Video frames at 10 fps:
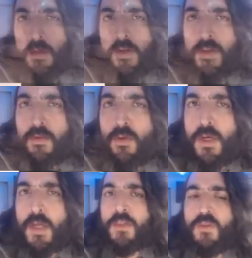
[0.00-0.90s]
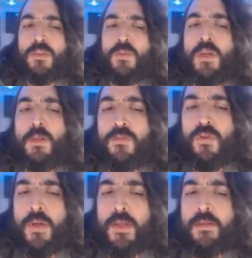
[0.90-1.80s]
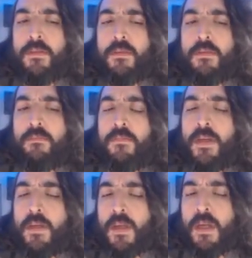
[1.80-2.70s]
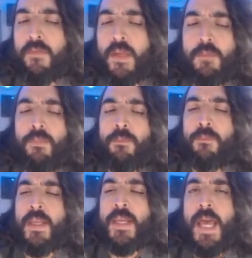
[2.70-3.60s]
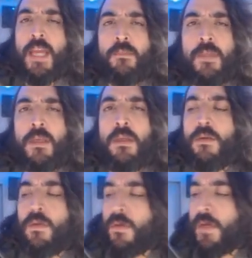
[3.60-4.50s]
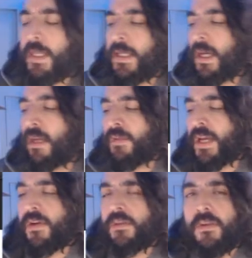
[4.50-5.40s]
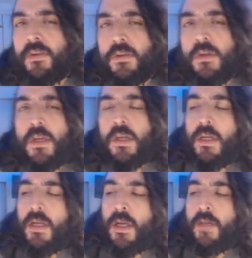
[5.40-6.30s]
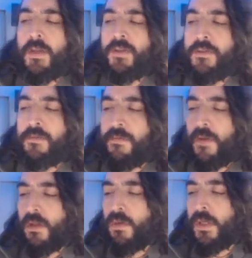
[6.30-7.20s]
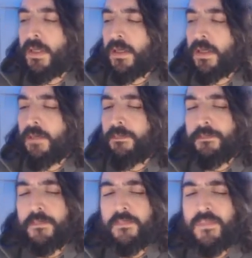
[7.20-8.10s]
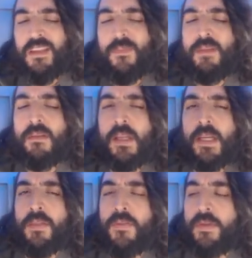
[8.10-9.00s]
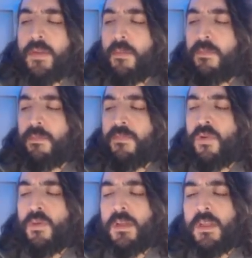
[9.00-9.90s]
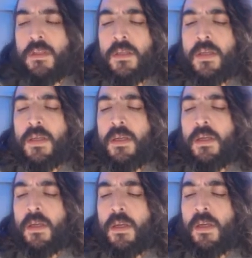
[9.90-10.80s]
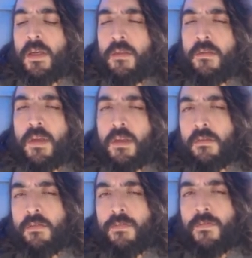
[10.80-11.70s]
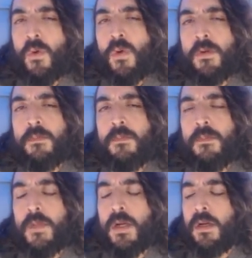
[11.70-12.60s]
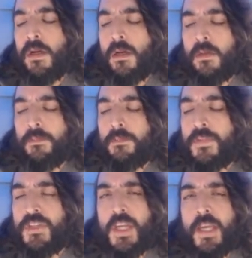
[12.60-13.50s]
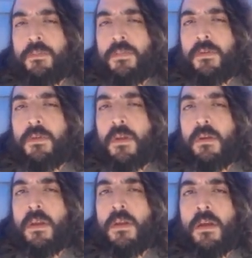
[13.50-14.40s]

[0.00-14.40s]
right, so usually when I'm drawing kind of any anatomy or any kind of character, I usually follow like it's basically like a three-step formula. It's like form, shape, and then